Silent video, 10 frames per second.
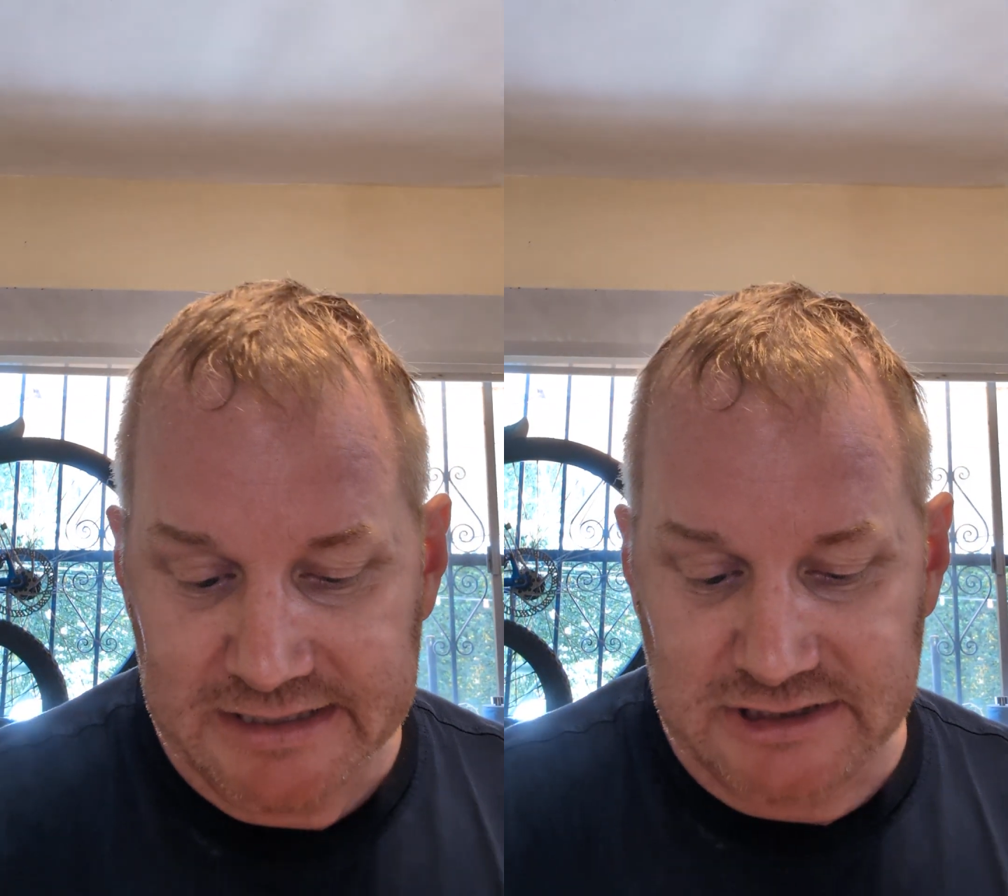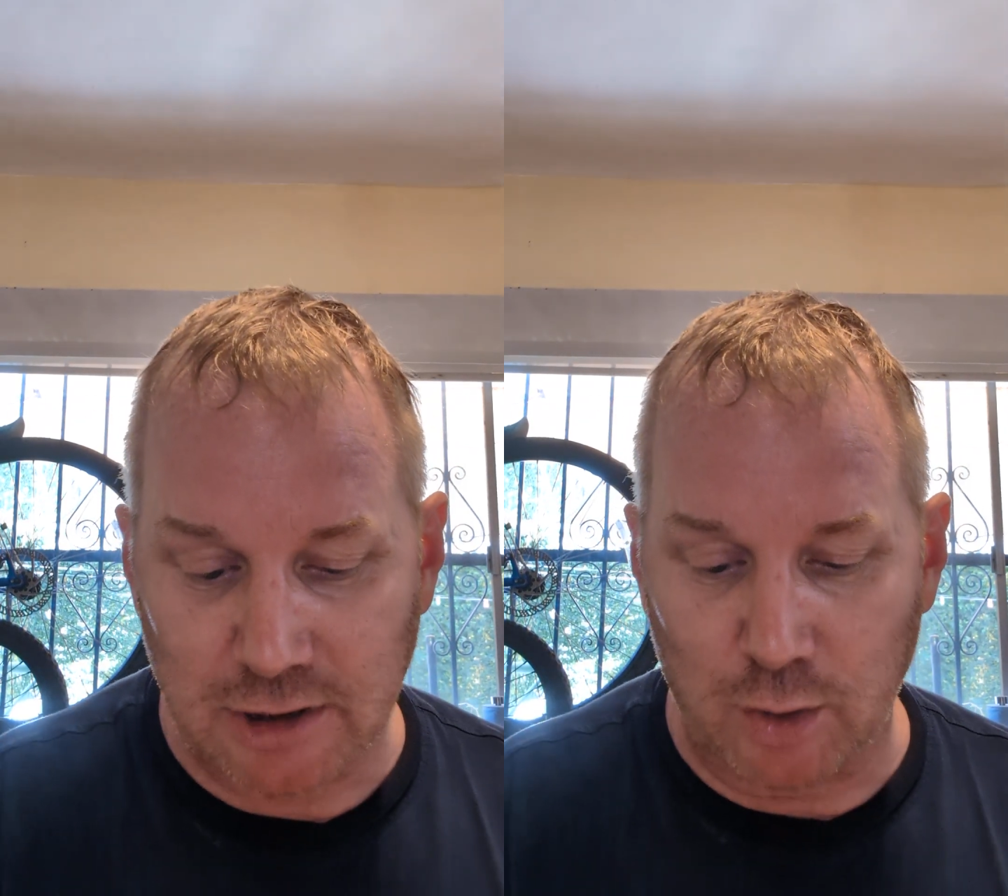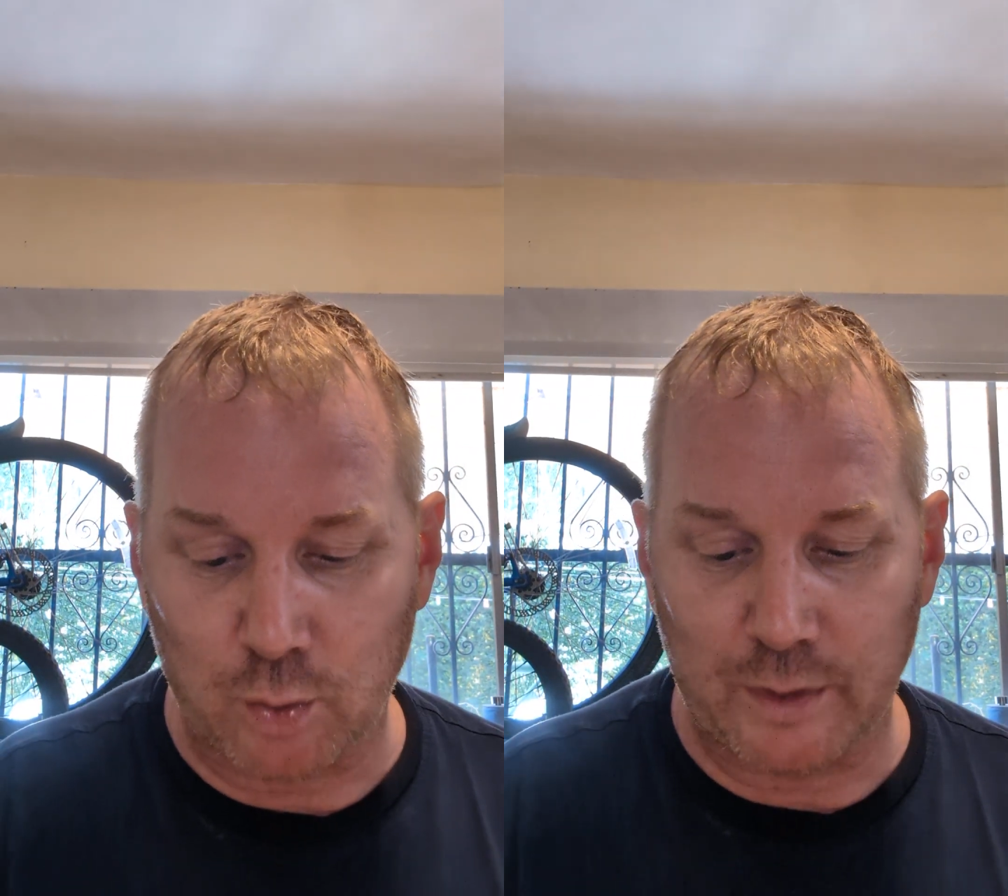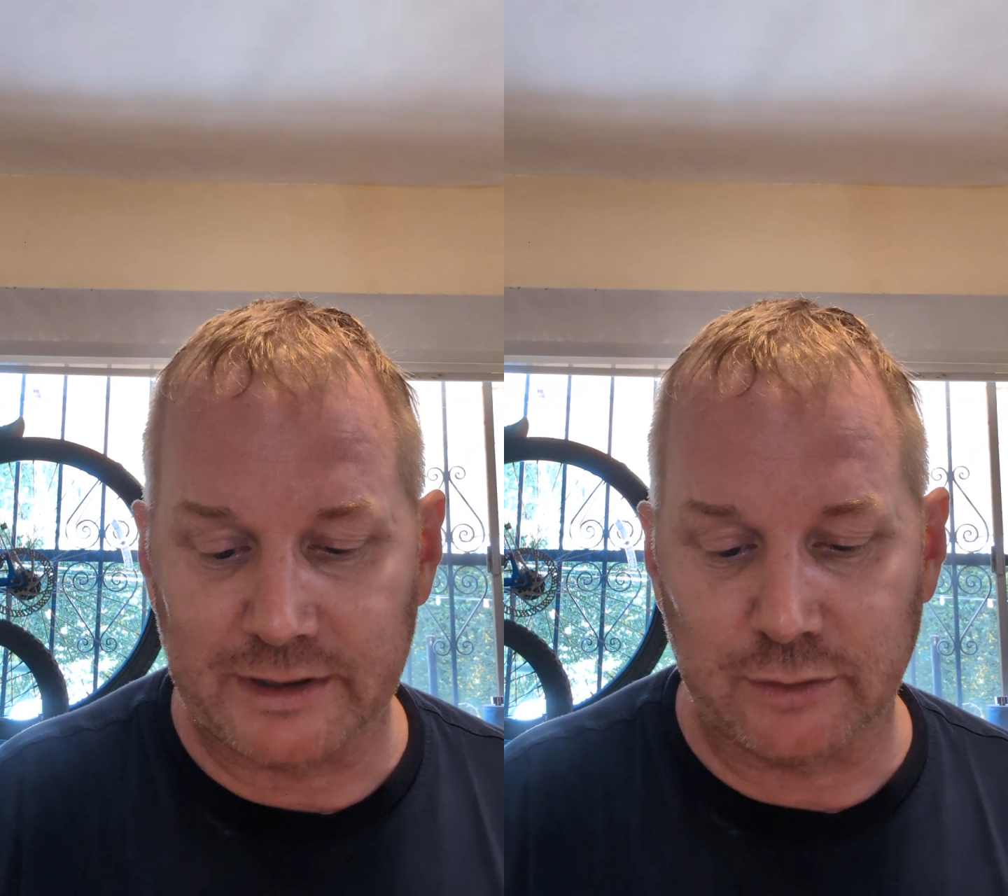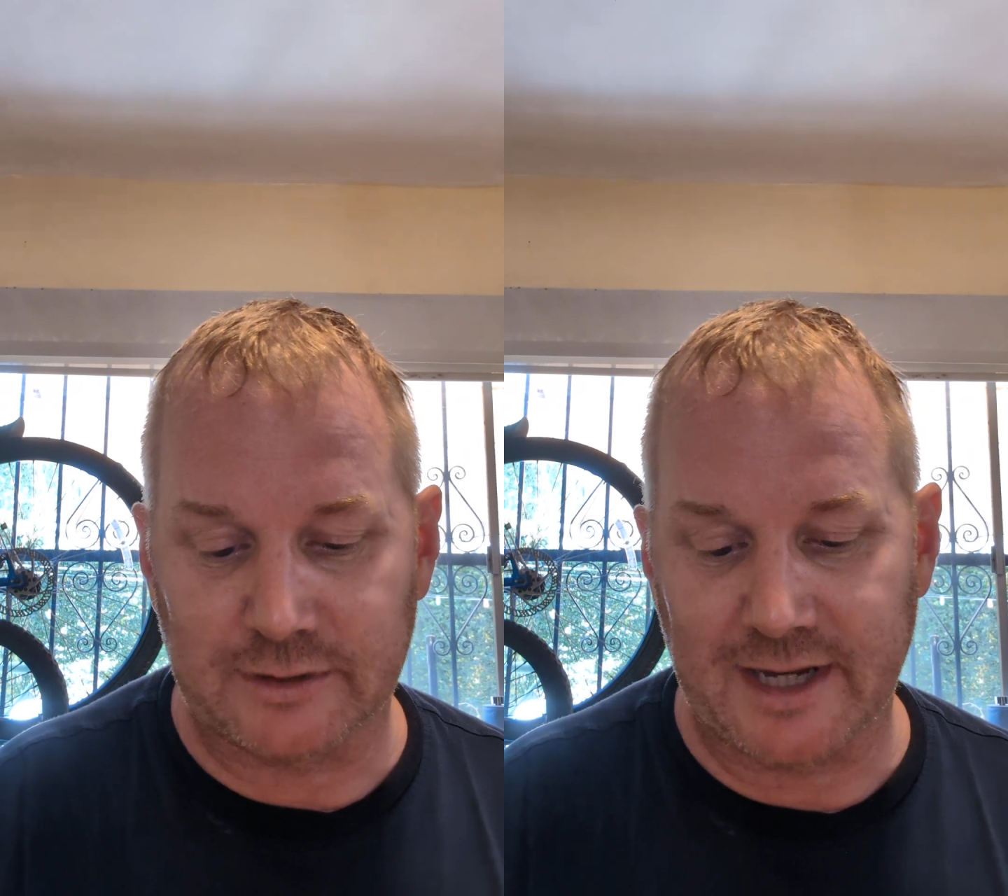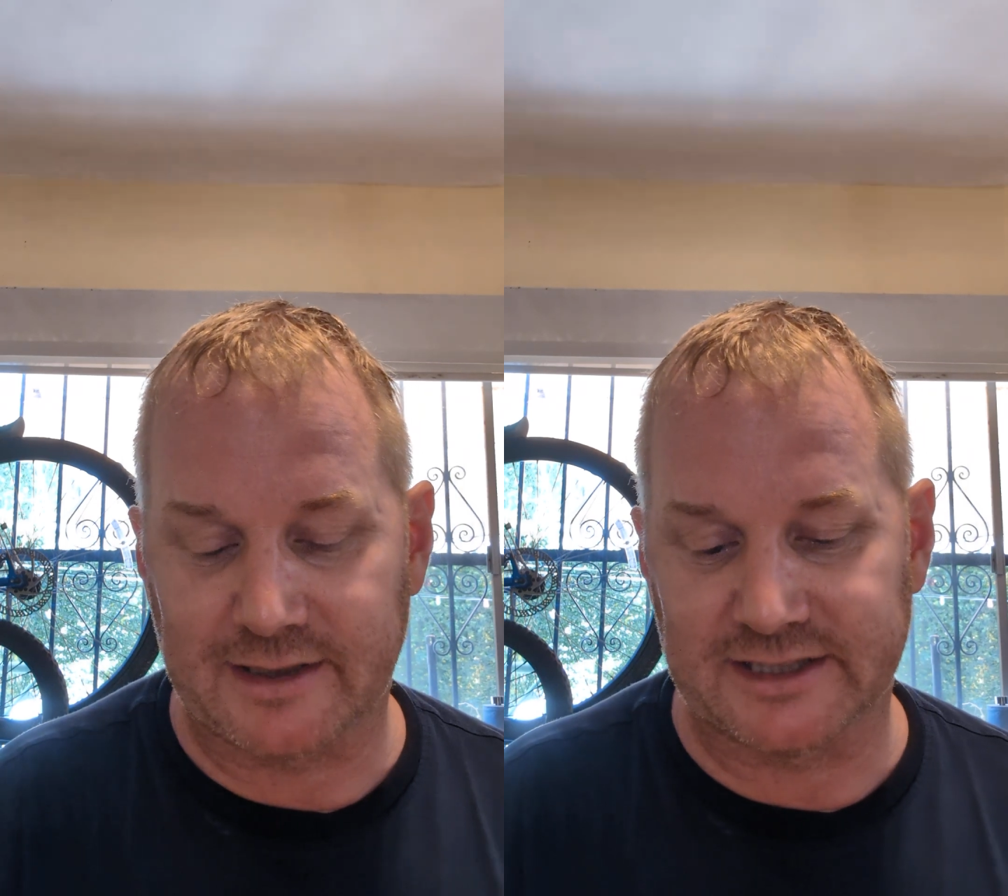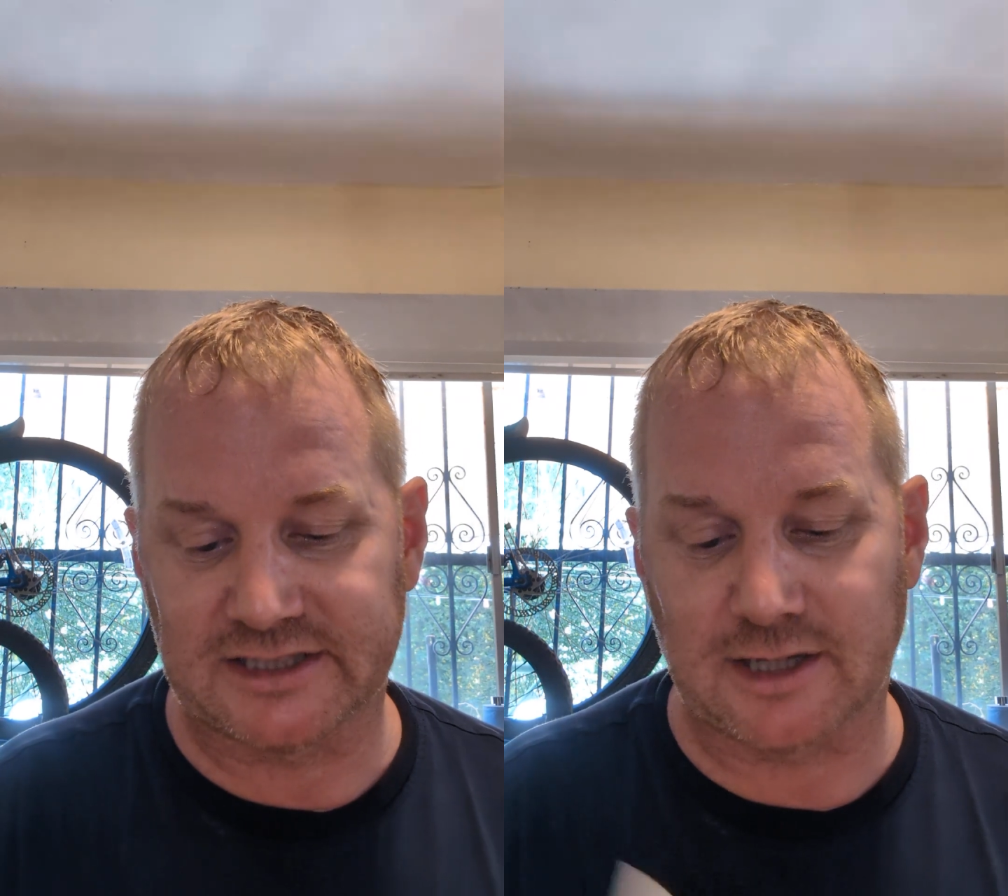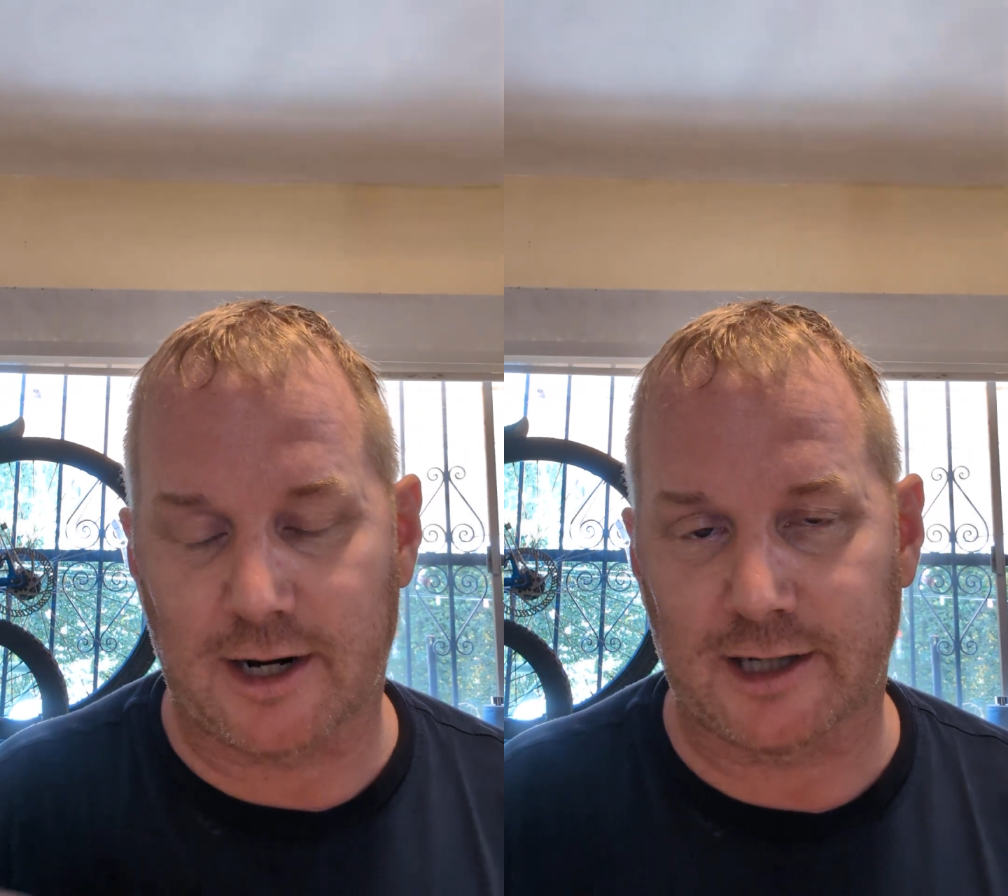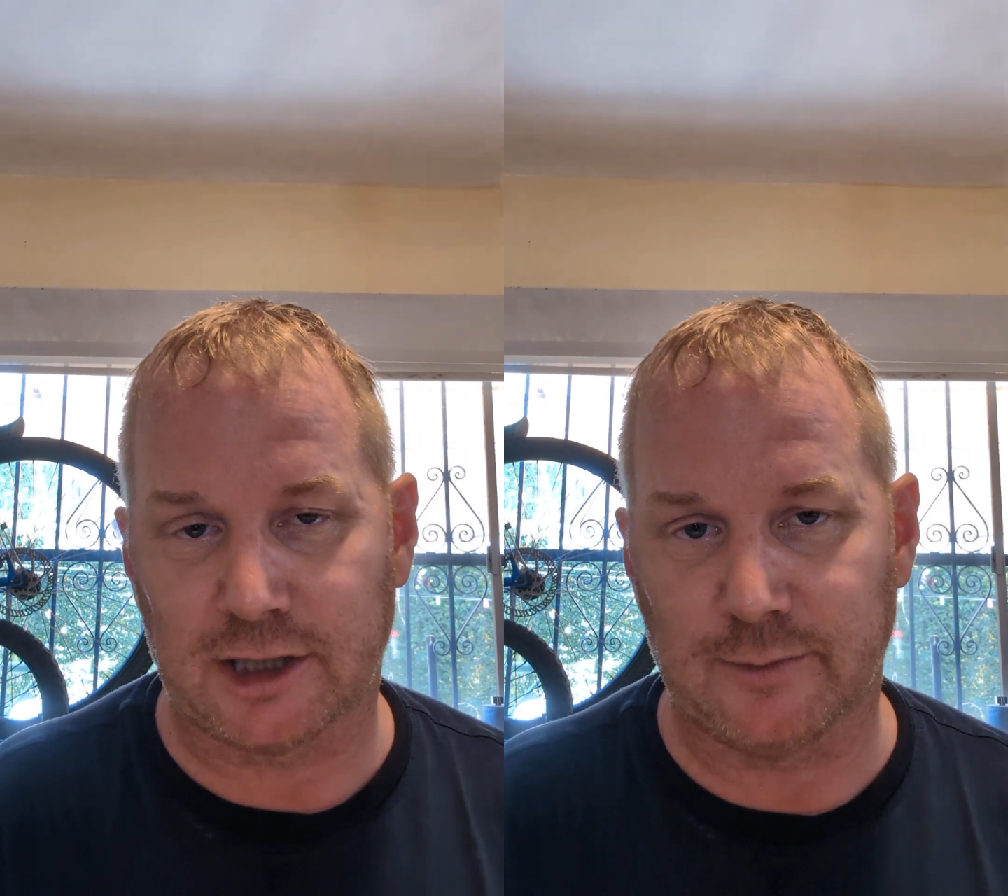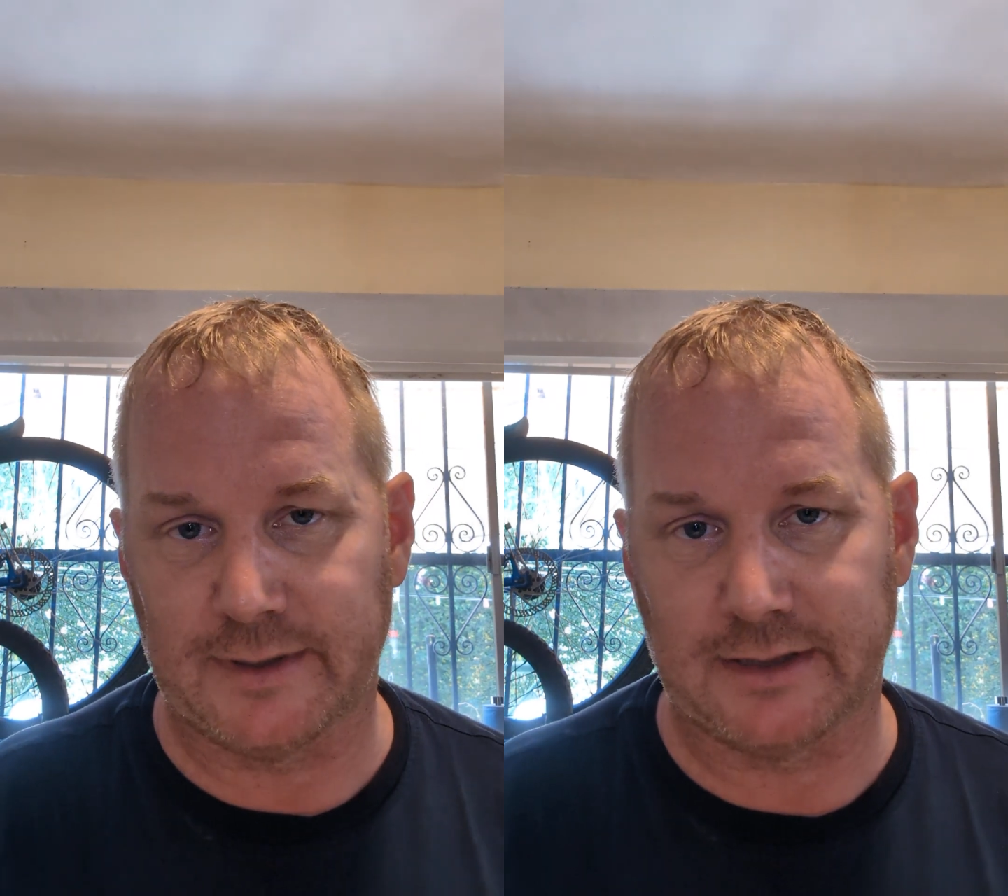So when you take this
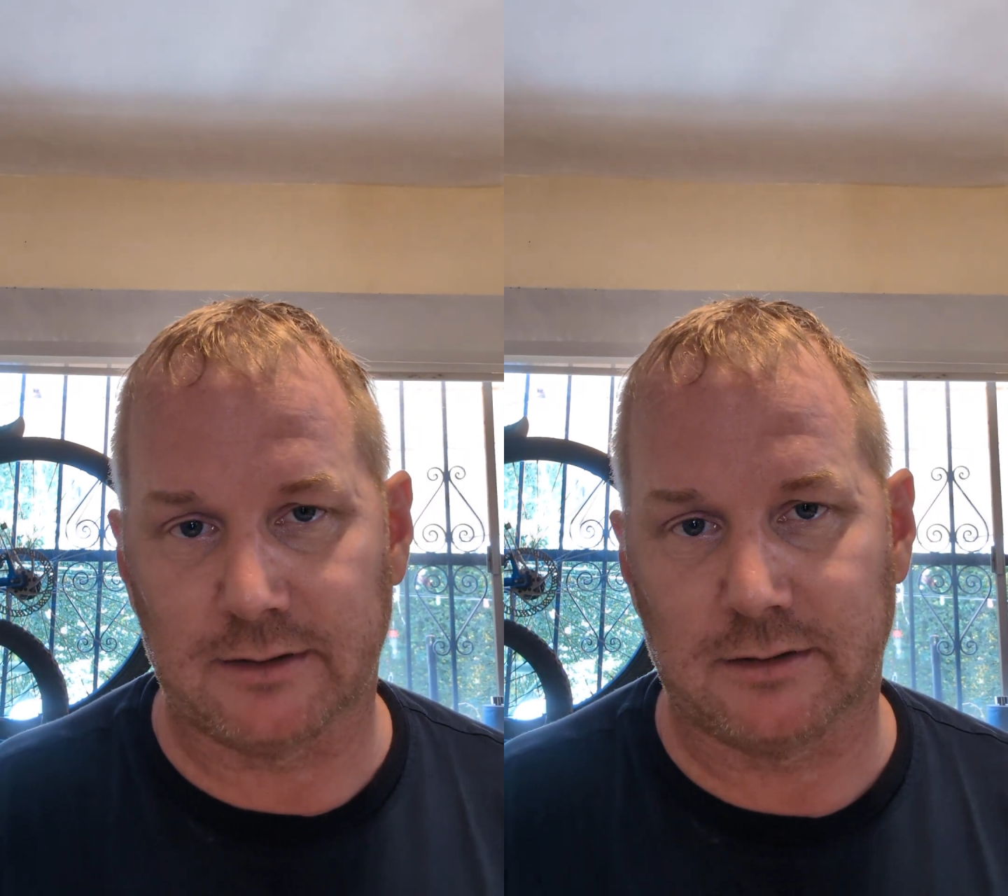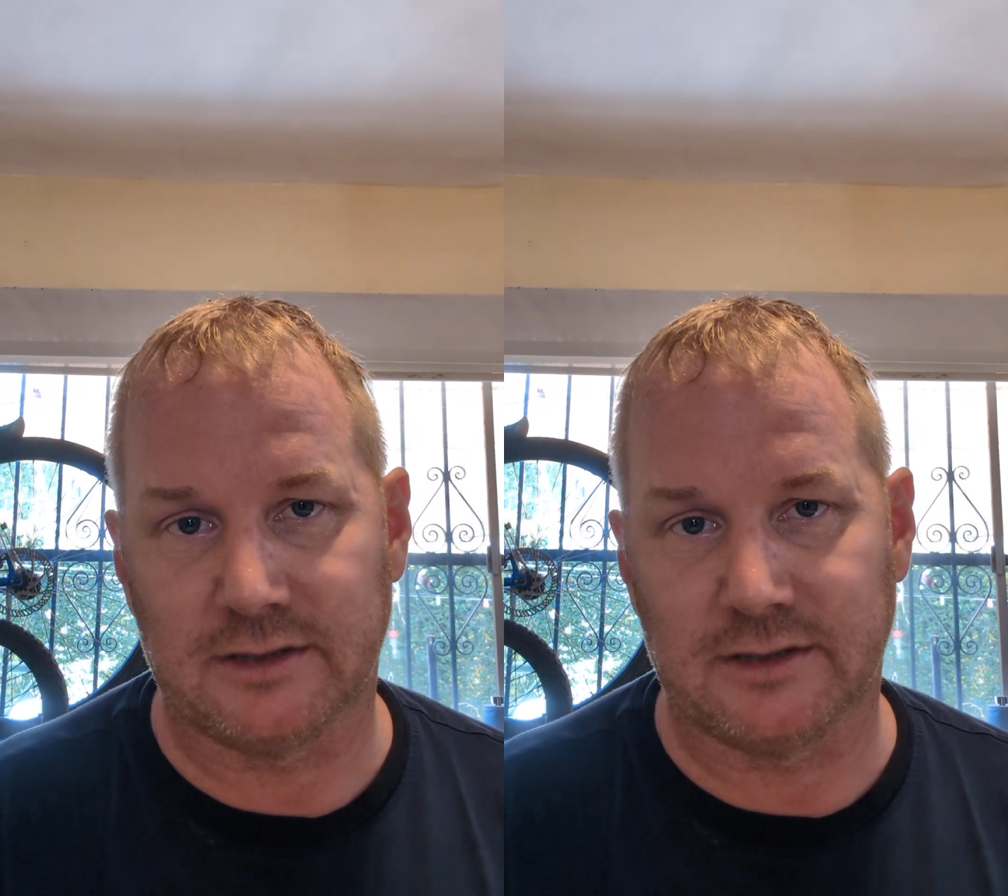document